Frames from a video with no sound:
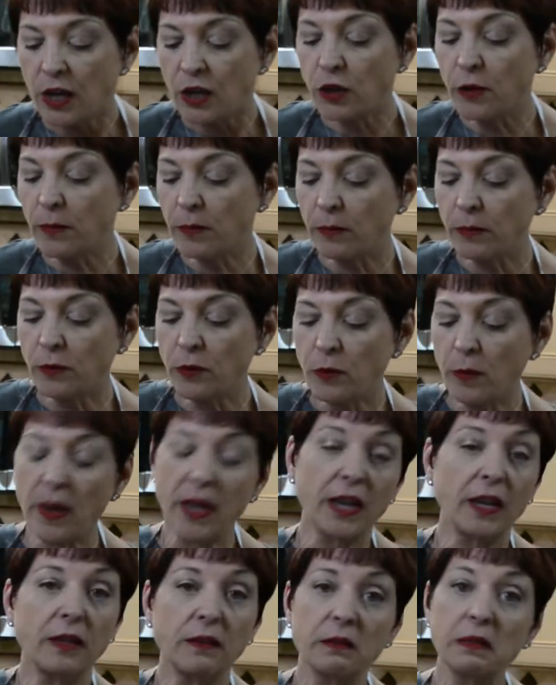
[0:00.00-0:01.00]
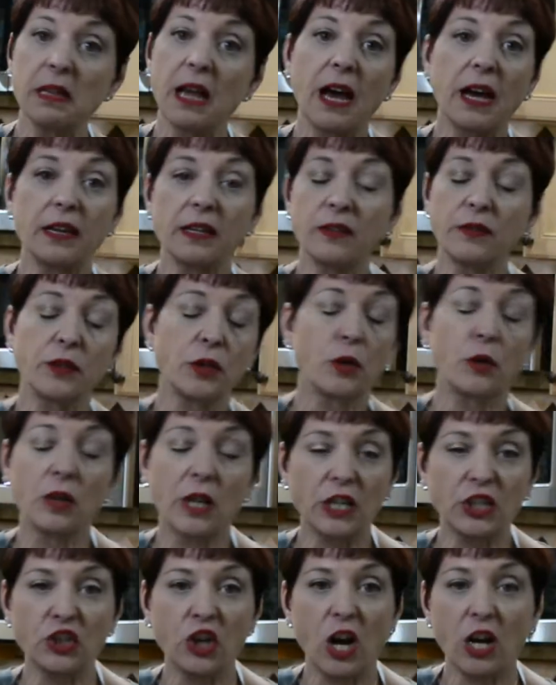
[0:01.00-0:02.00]
You may not, if you don't
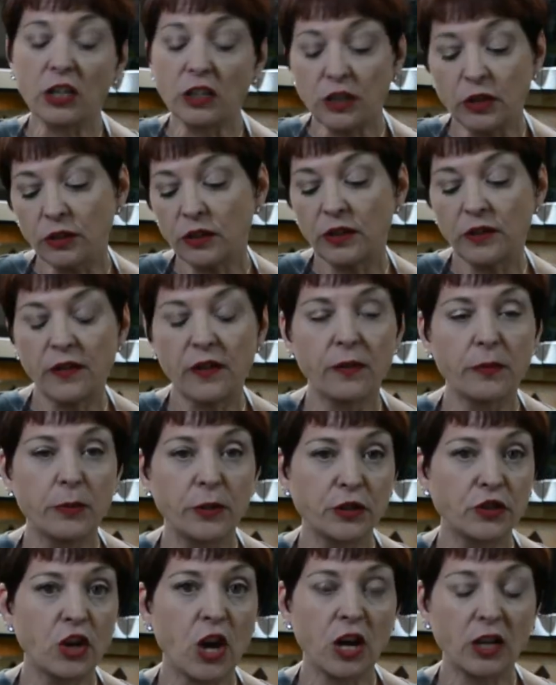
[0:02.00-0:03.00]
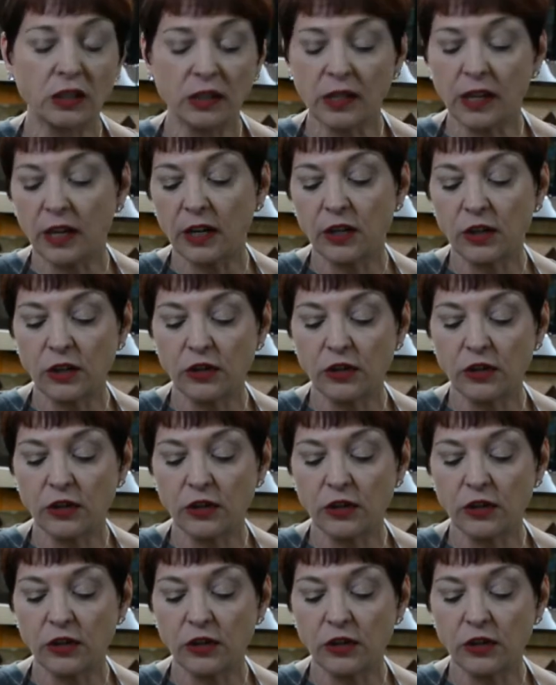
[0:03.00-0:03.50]
like chocolate, you don't even have to put chocolate on it.